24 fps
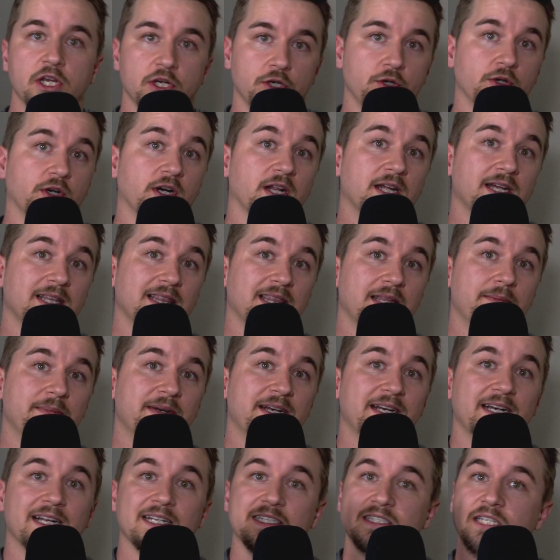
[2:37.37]
you're going to
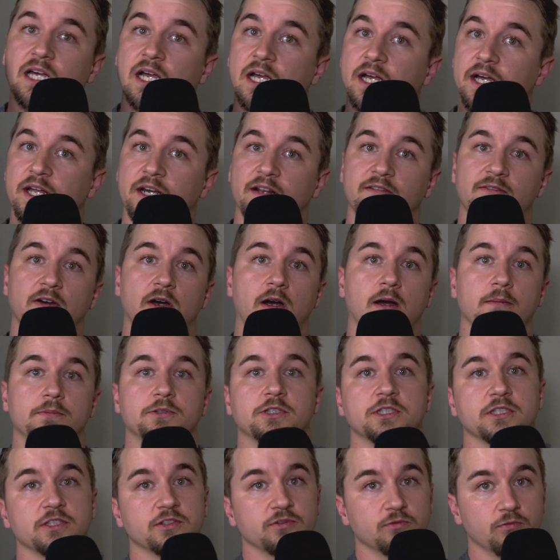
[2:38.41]
eliminate a ton of
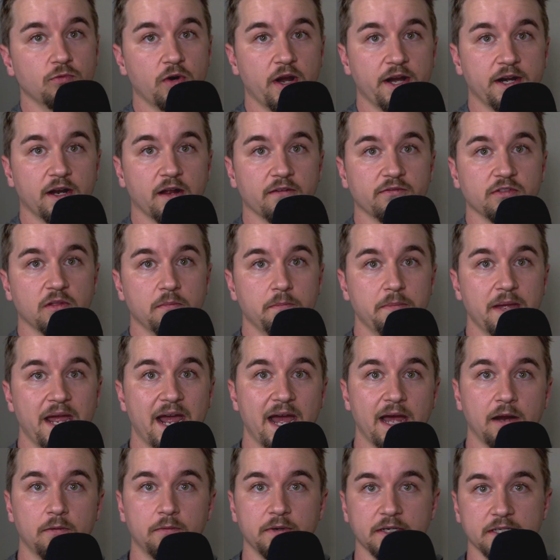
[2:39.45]
options right off the
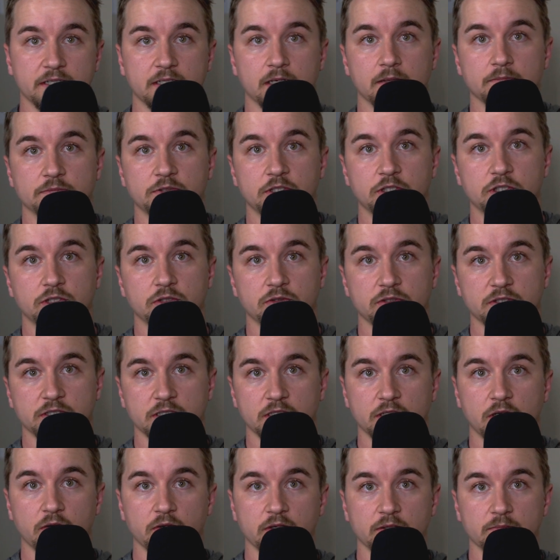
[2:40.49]
bat when it comes to choosing a
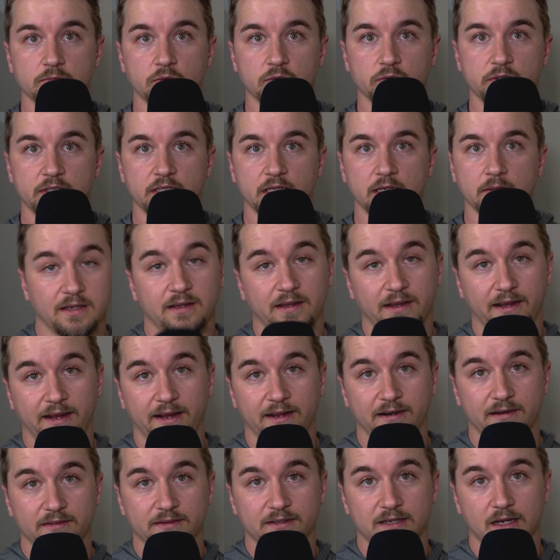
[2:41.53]
coding bootcamp.
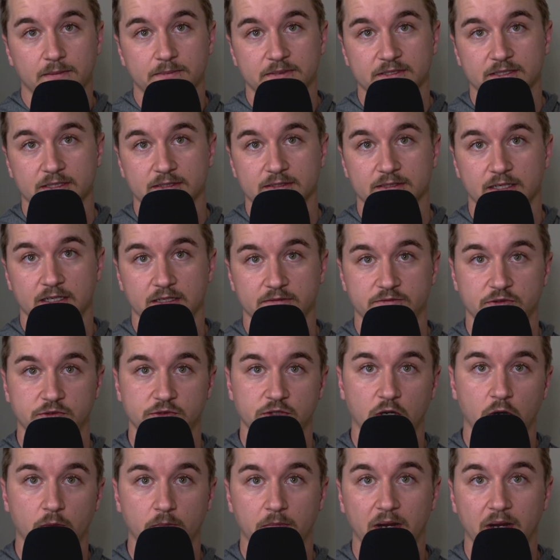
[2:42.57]
And on the opposite side, if you
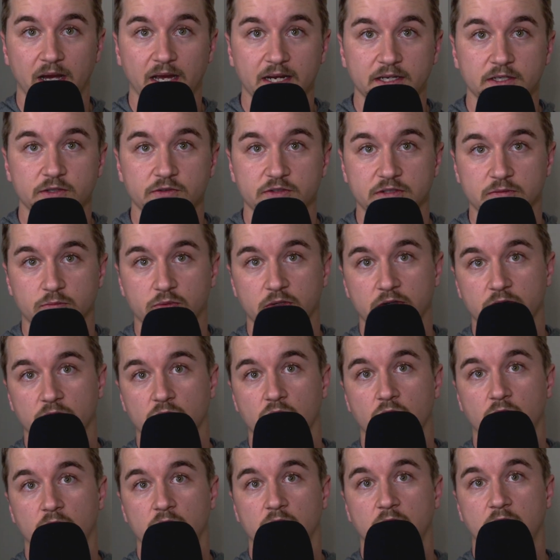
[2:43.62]
don't mind using
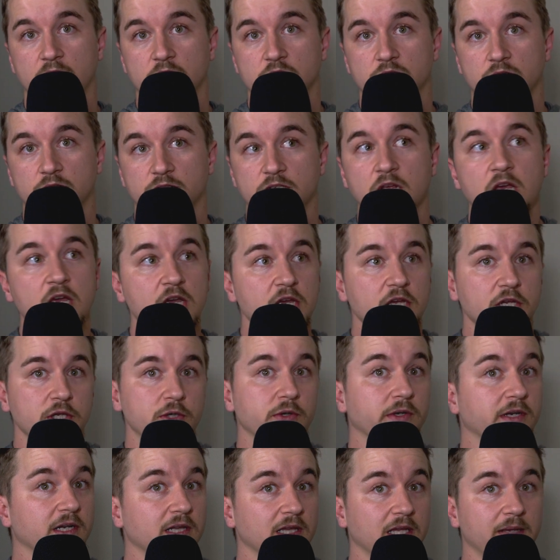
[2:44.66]
pre-recorded lectures, you
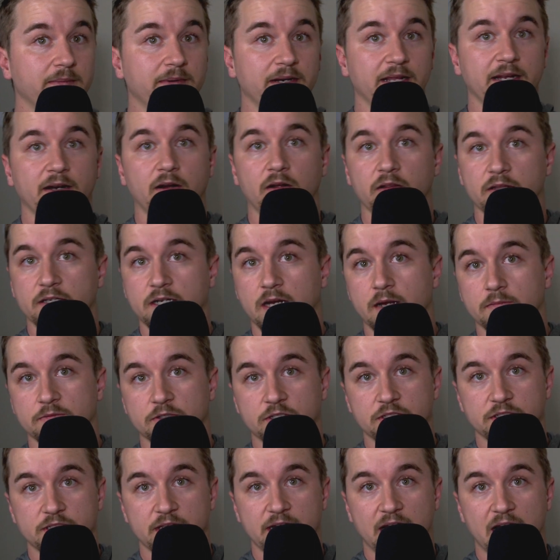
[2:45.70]
can eliminate all the
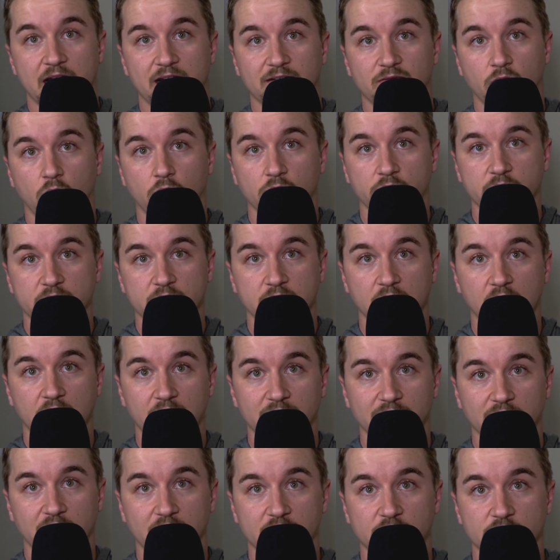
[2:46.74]
options that have only live
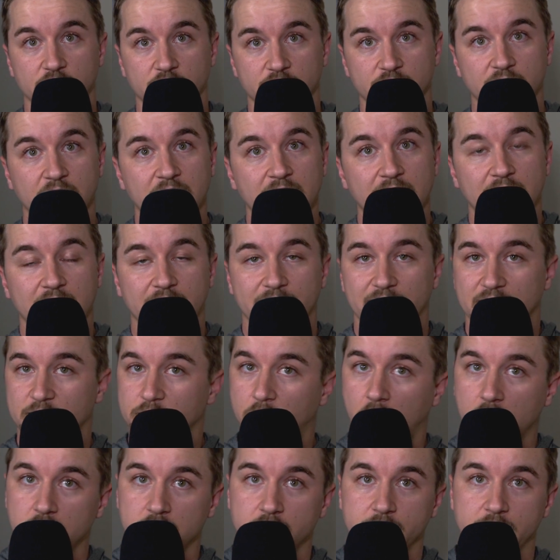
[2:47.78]
lectures, and that's
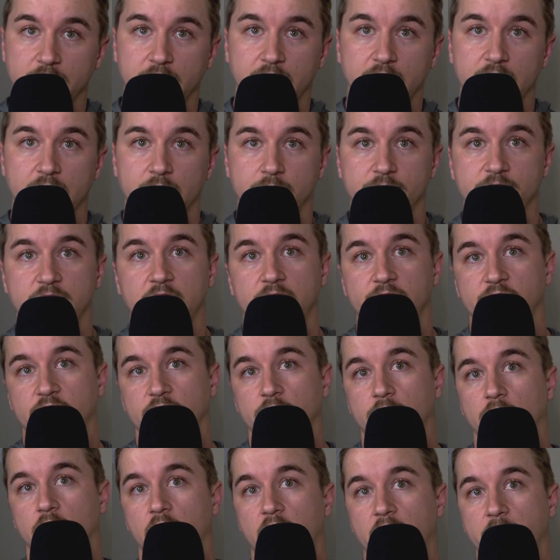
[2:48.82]
probably going to end up saving you
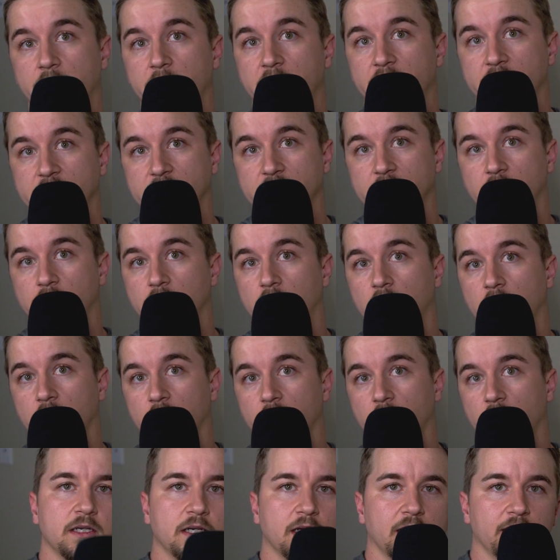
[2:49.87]
a lot of money in the long
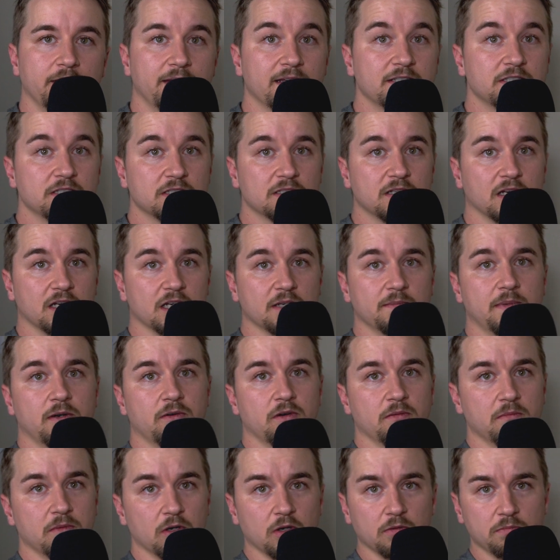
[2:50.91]
run. And that's just talking about
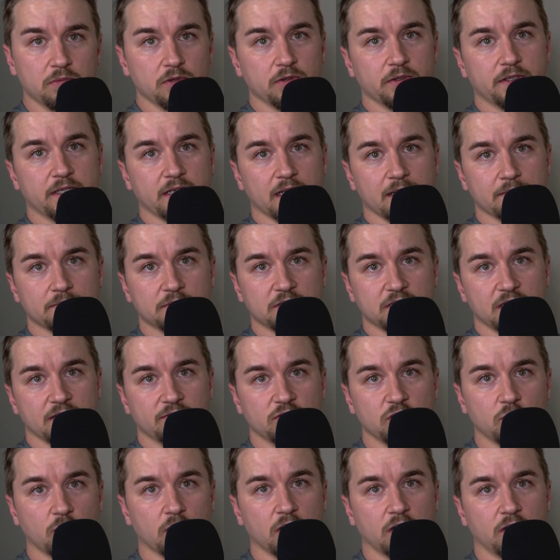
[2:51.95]
remote bootcamps. If
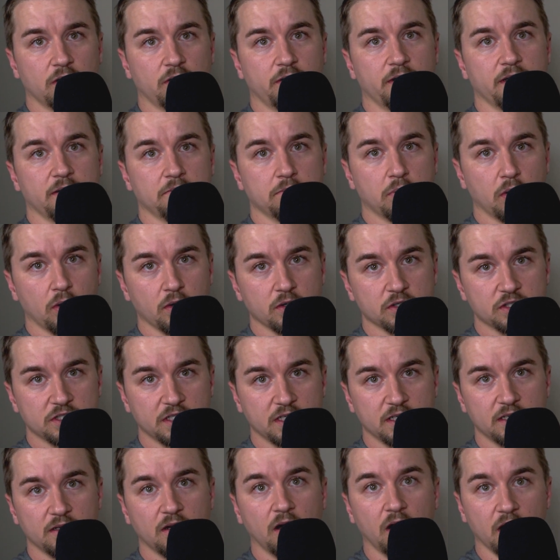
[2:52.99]
you want to learn in
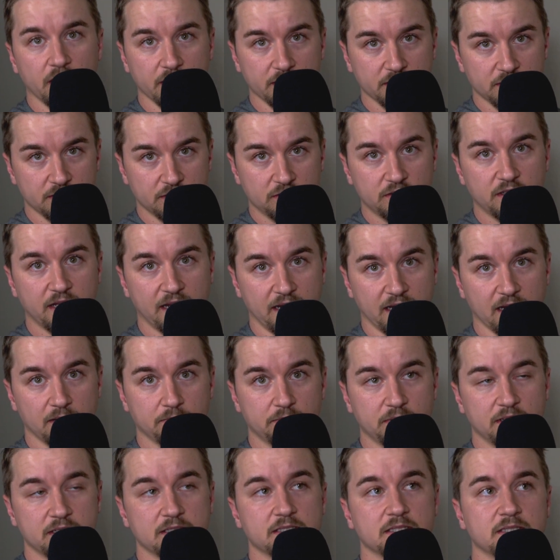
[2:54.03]
person on
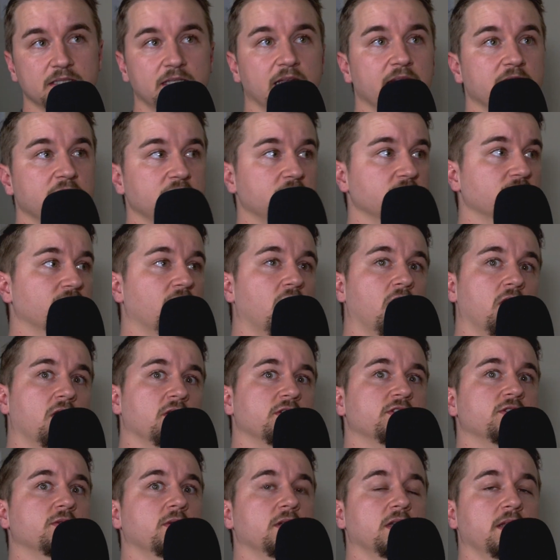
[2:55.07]
campus, then you've
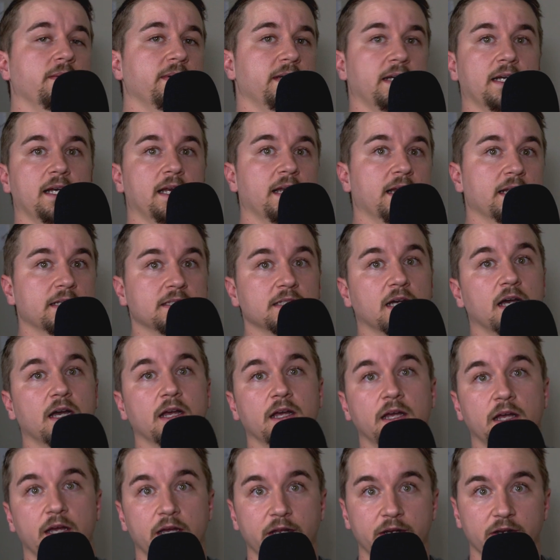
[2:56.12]
also eliminated a
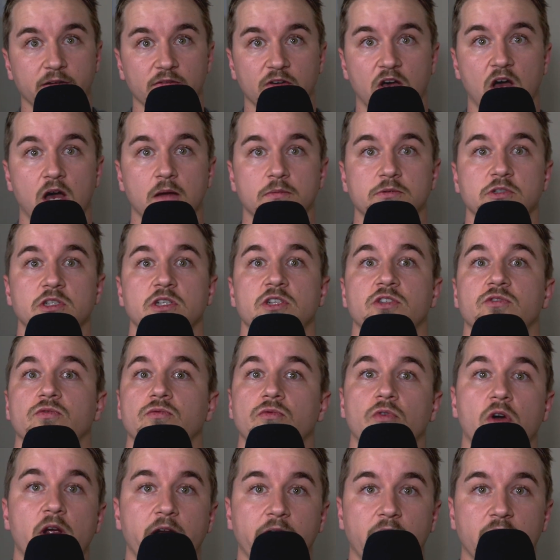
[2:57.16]
ton of options
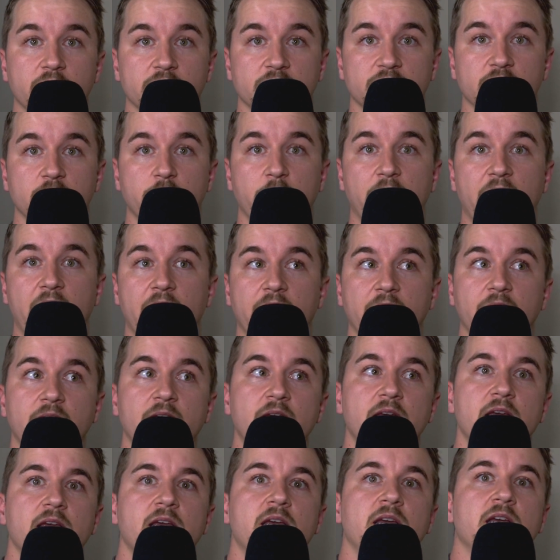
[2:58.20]
right off of the bat,
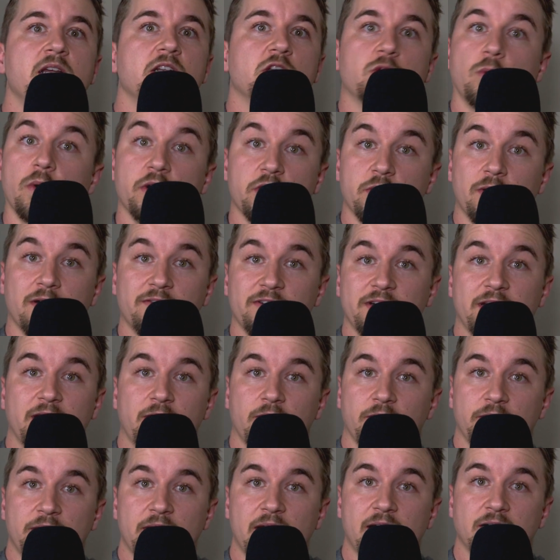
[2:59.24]
to where you have it
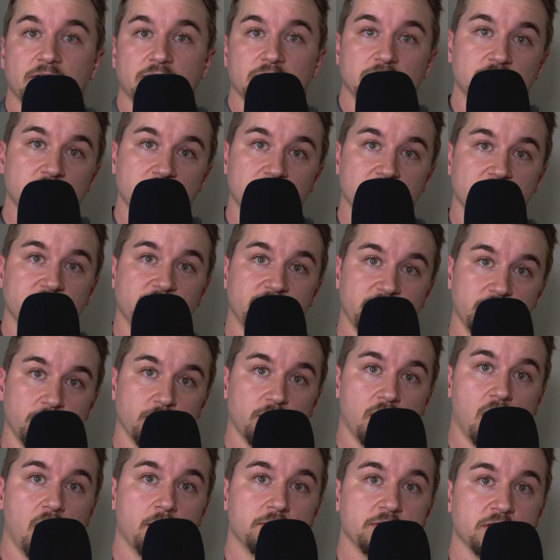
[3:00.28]
narrowed down to just a few
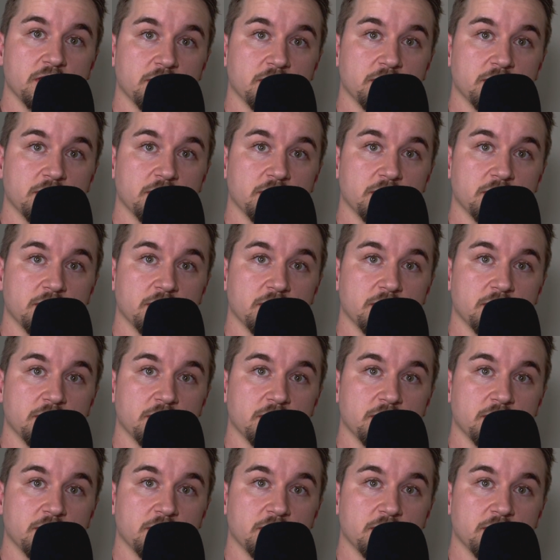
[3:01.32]
options